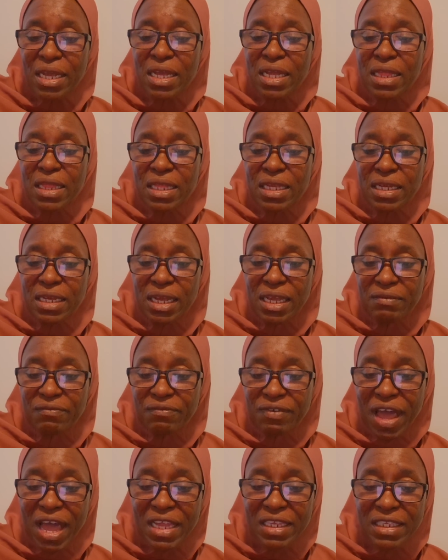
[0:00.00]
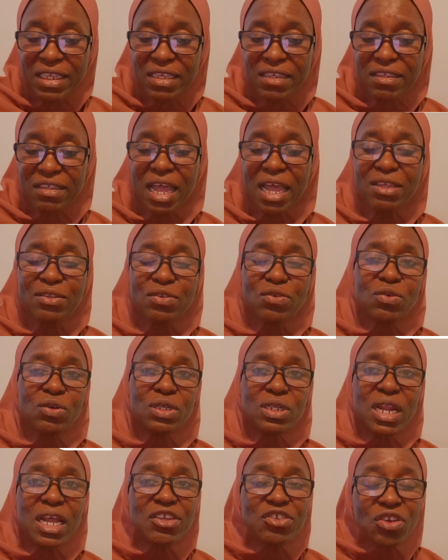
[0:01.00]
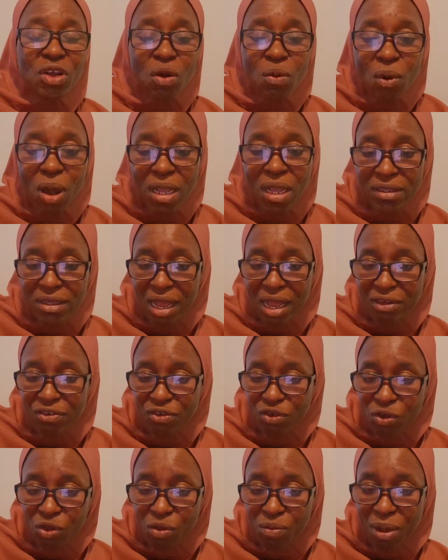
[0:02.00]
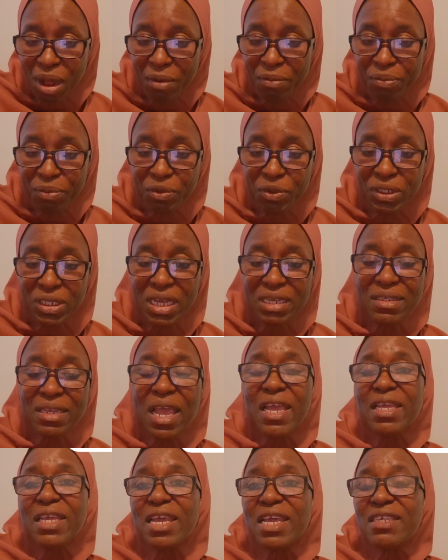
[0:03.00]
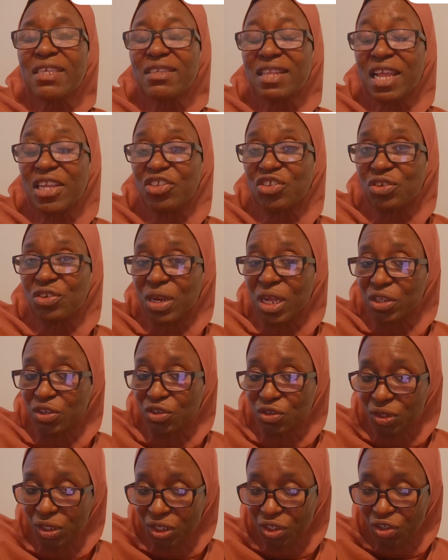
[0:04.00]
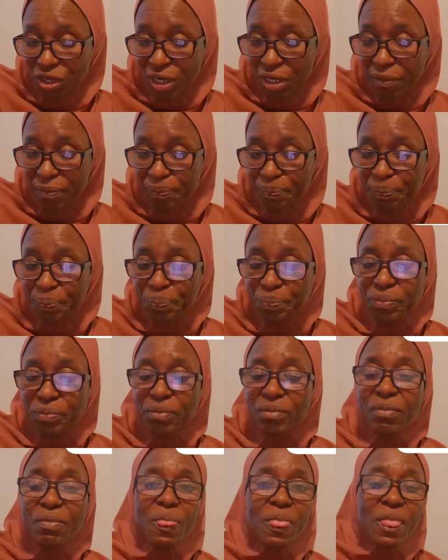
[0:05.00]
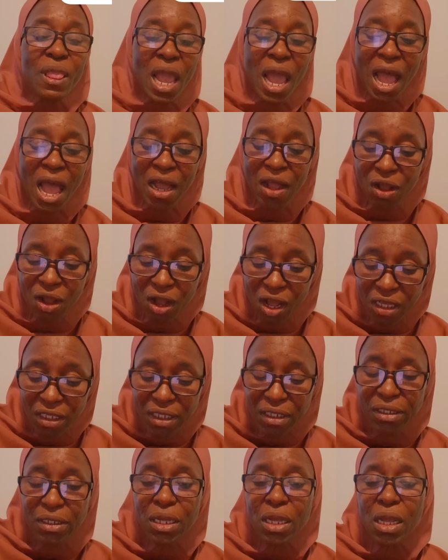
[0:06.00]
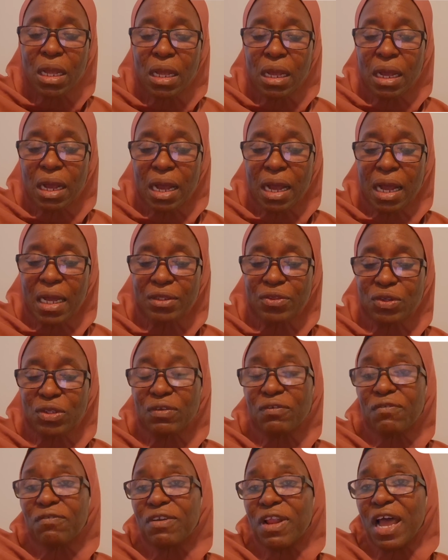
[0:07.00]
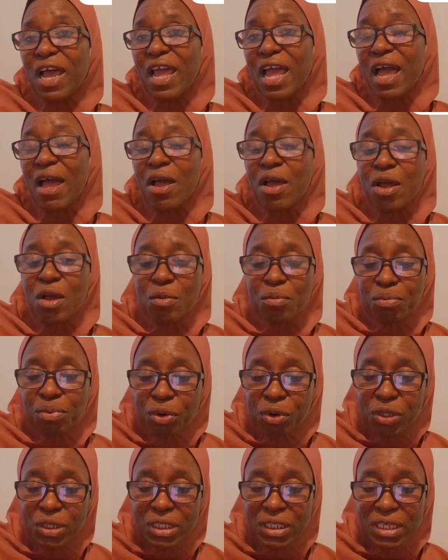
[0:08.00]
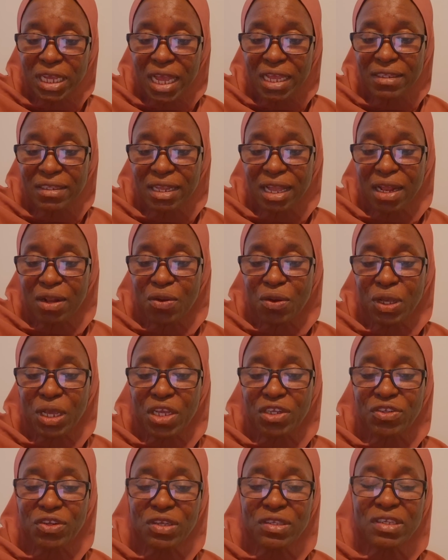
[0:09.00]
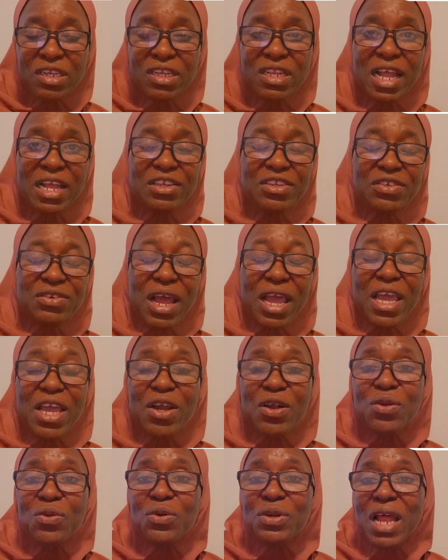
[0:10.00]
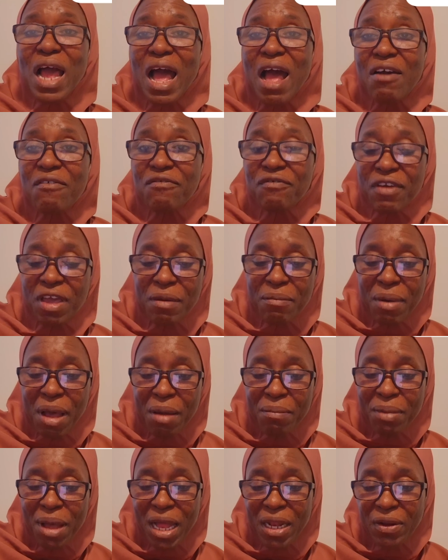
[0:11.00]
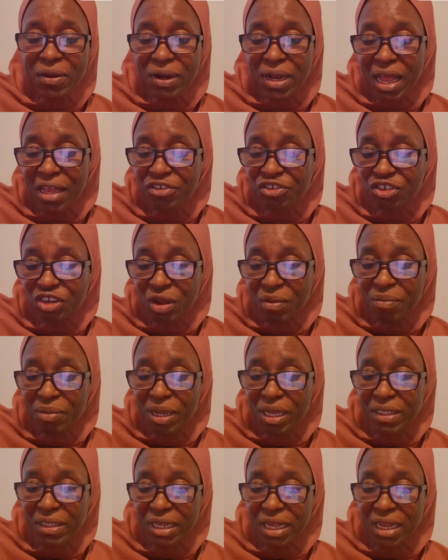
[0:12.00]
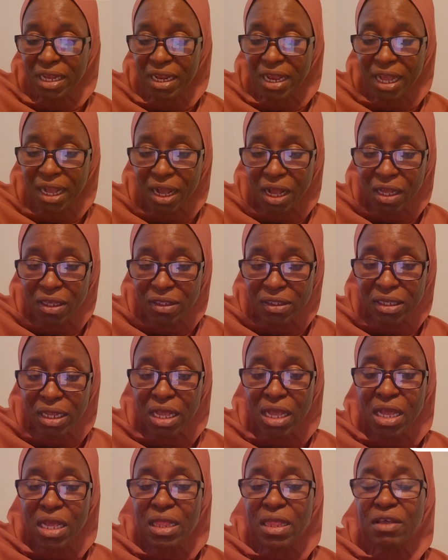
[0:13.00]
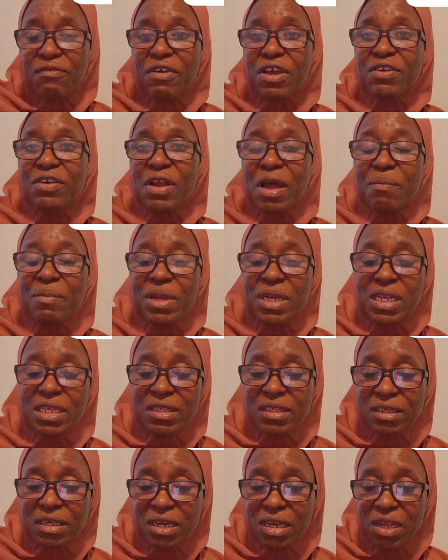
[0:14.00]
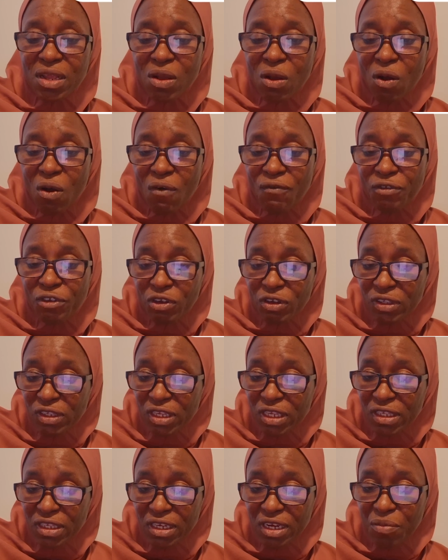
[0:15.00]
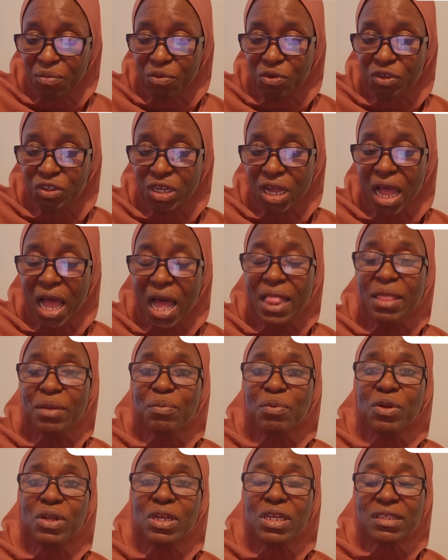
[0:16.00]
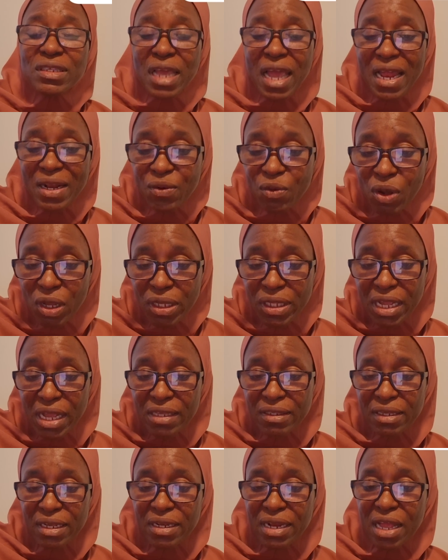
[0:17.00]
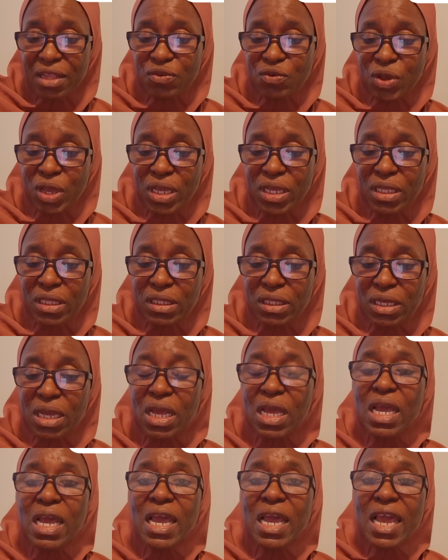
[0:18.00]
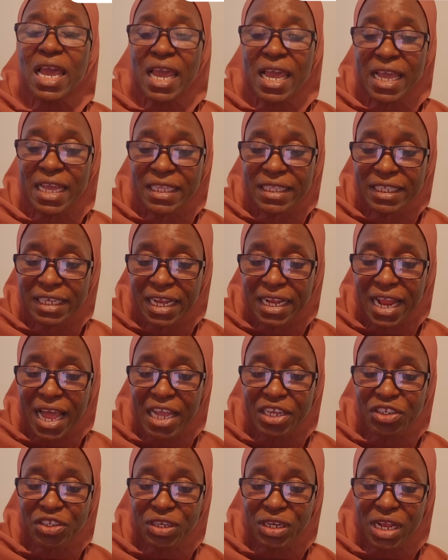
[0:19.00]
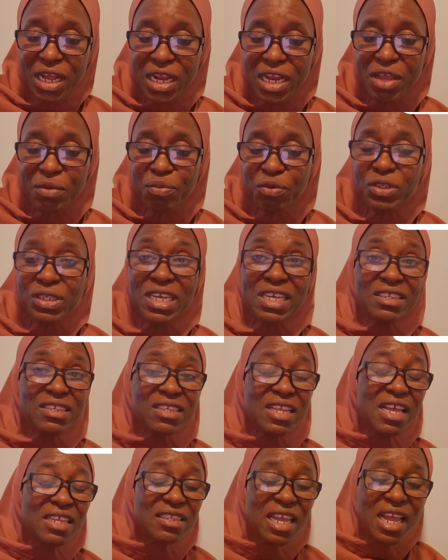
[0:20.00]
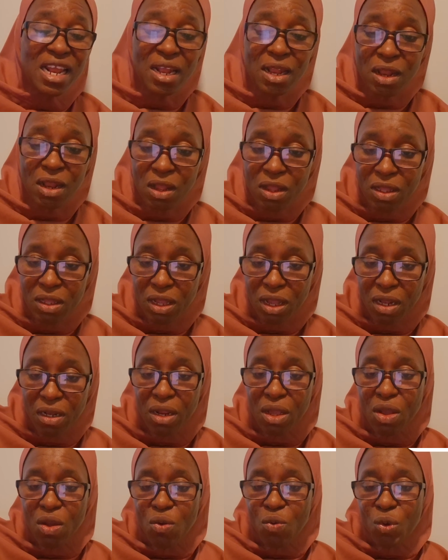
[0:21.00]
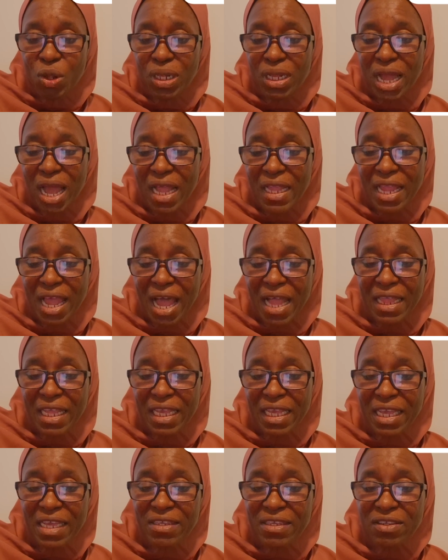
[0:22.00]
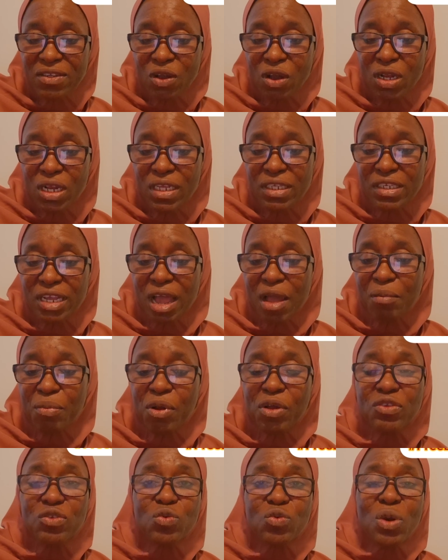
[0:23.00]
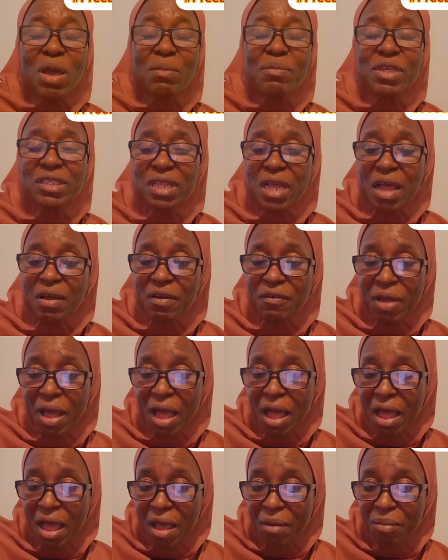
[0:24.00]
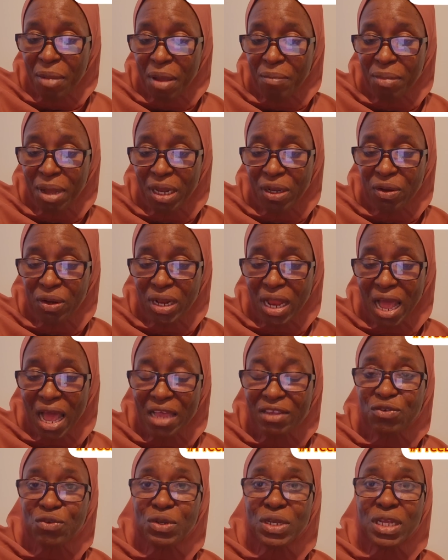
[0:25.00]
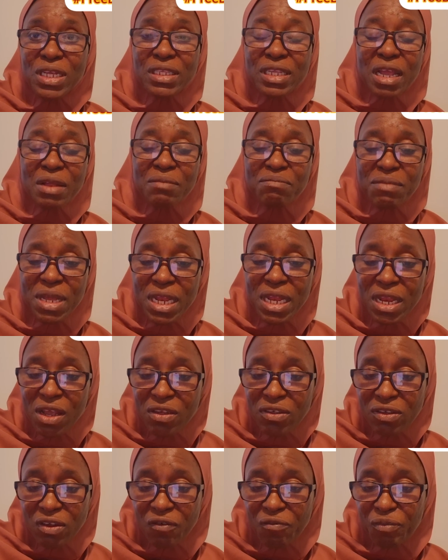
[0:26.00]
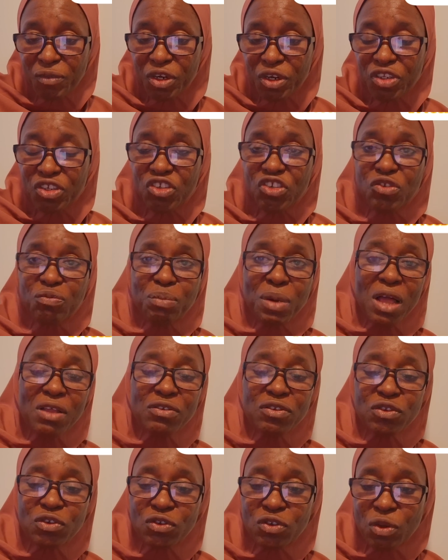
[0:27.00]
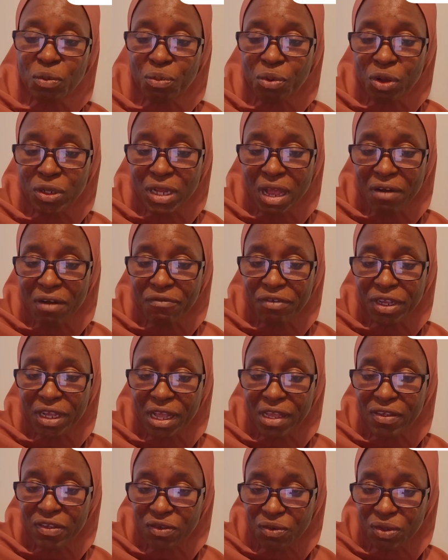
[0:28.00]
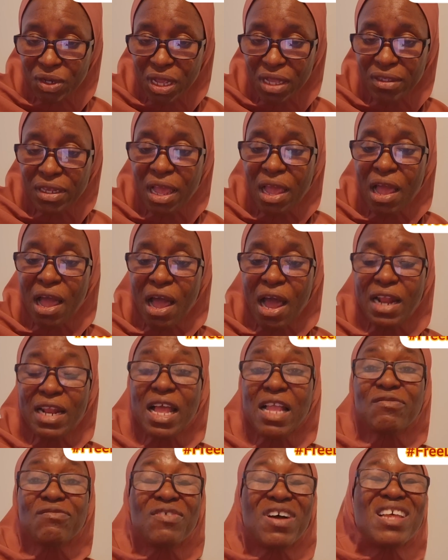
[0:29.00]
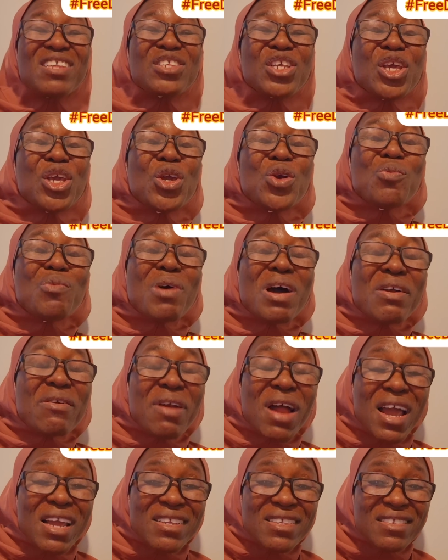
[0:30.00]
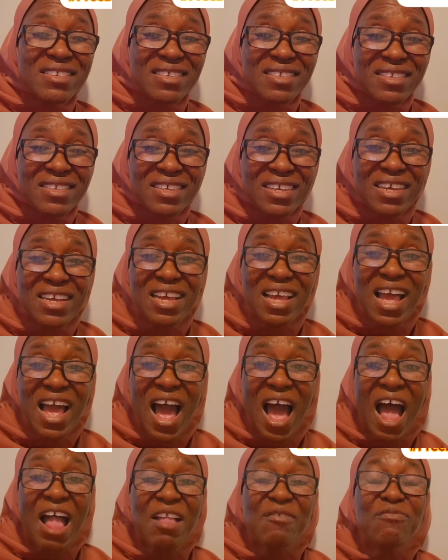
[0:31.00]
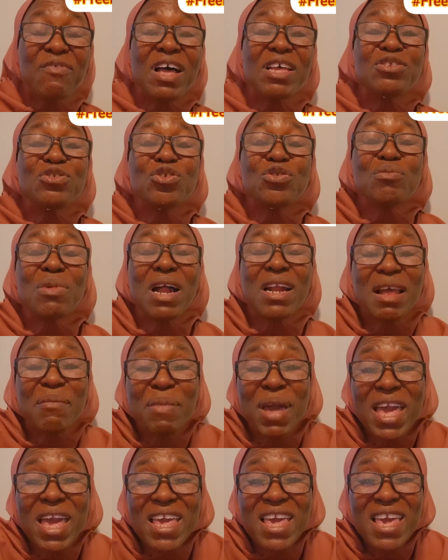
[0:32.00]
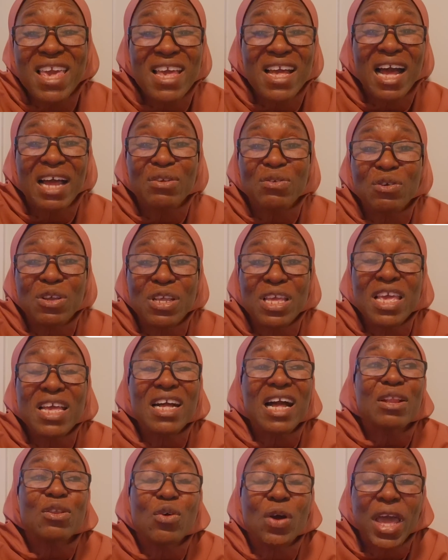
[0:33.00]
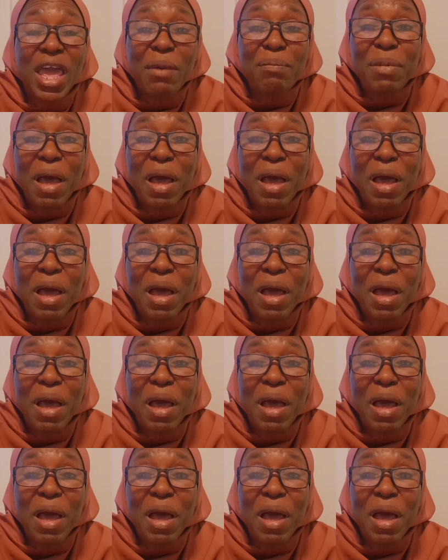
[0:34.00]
The event is titled Nationwide/Global Protest Against Nigerian Judiciary. According to the flyer, protest locations in Nigeria include Afe Babalola's chambers in Lagos, the Federal Ministry of Justice in Abuja, and the police headquarters in Ekiti. Internationally, protesters in London will gather at the King's College campus, where Mr. Babalola has donated millions of British pounds to support African students and advance human rights. But he cannot help